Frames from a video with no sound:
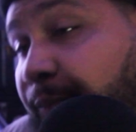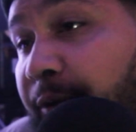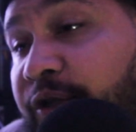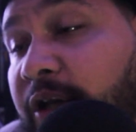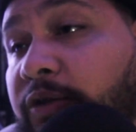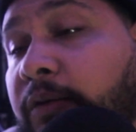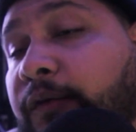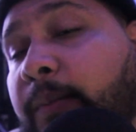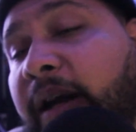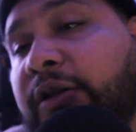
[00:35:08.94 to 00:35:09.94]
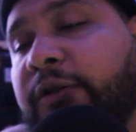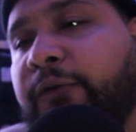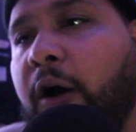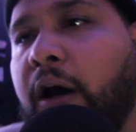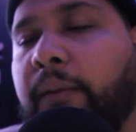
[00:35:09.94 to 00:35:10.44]
Appreciate you if you made it this
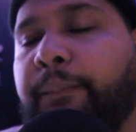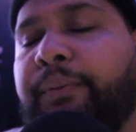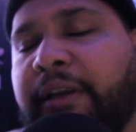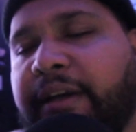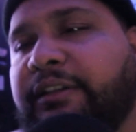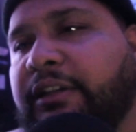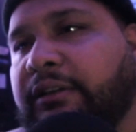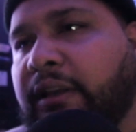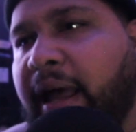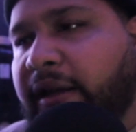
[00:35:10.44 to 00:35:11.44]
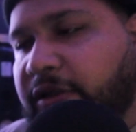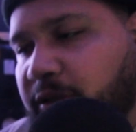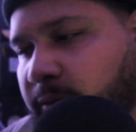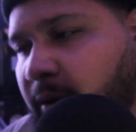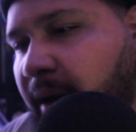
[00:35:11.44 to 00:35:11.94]
far. Please hit the like and
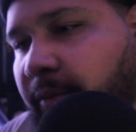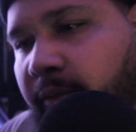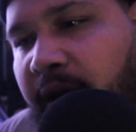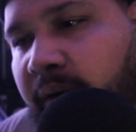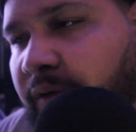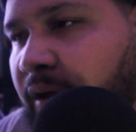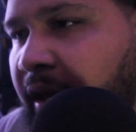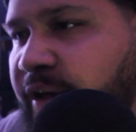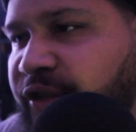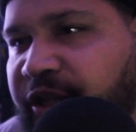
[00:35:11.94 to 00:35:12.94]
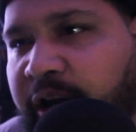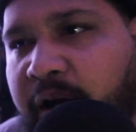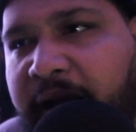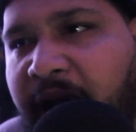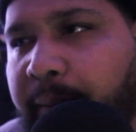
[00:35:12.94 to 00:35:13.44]
subscribe or whatever.
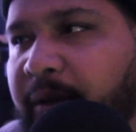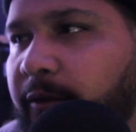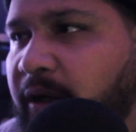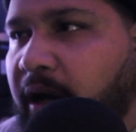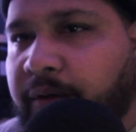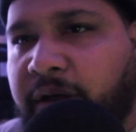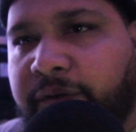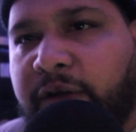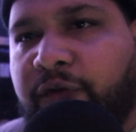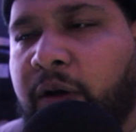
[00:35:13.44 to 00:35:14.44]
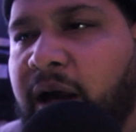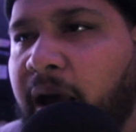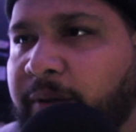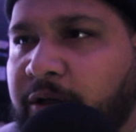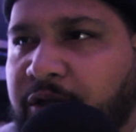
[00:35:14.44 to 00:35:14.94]
Share, comment, whatever. Even if your
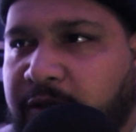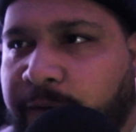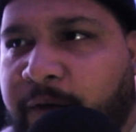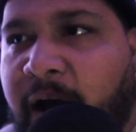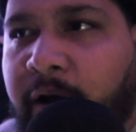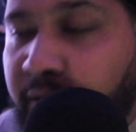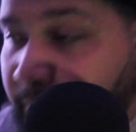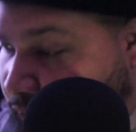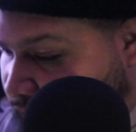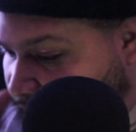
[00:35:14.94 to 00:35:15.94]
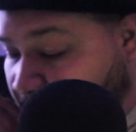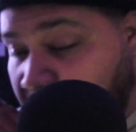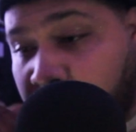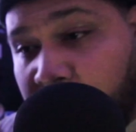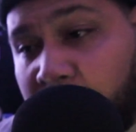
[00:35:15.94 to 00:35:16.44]
comment is just a fire emoji.
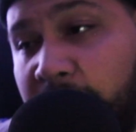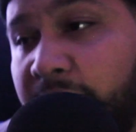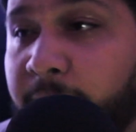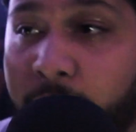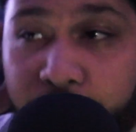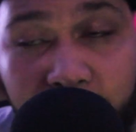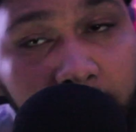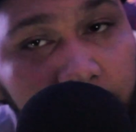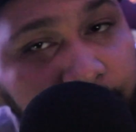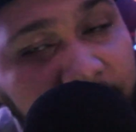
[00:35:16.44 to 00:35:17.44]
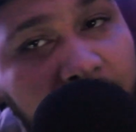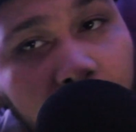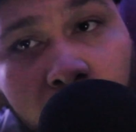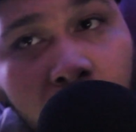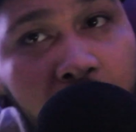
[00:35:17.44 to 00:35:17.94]
Leave that motherfucker on the
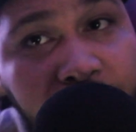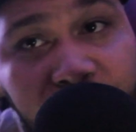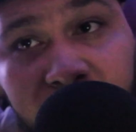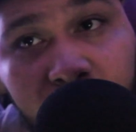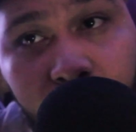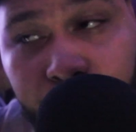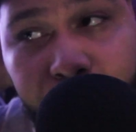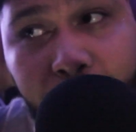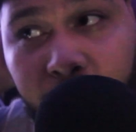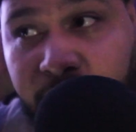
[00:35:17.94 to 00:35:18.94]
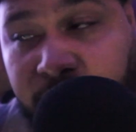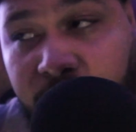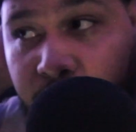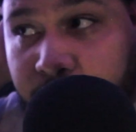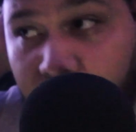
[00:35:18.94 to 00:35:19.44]
video just so people can
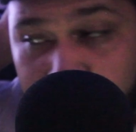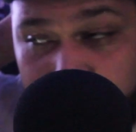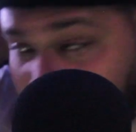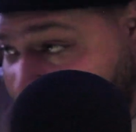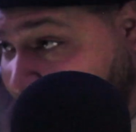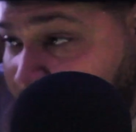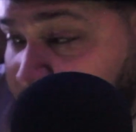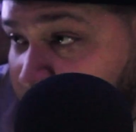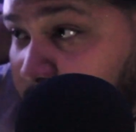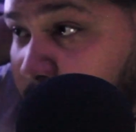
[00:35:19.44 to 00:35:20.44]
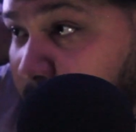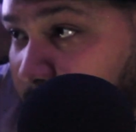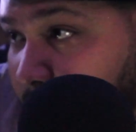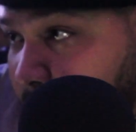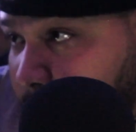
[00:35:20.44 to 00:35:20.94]
see that there's engagement and
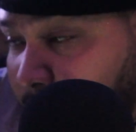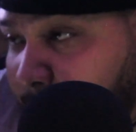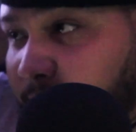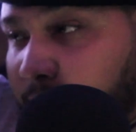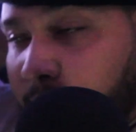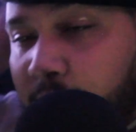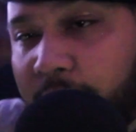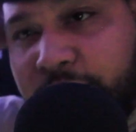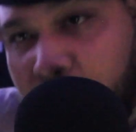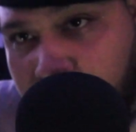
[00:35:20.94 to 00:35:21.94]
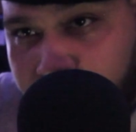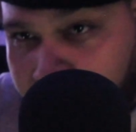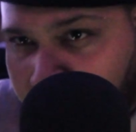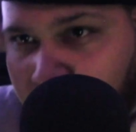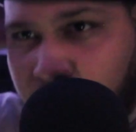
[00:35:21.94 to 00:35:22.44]
that maybe it'll encourage other
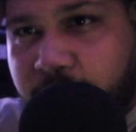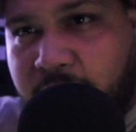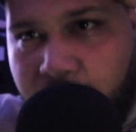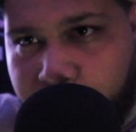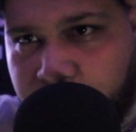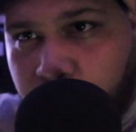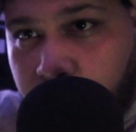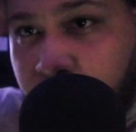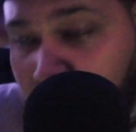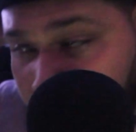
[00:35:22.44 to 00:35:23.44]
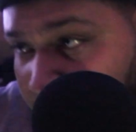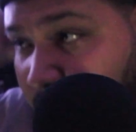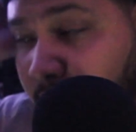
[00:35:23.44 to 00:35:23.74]
people to leave comments or whatever.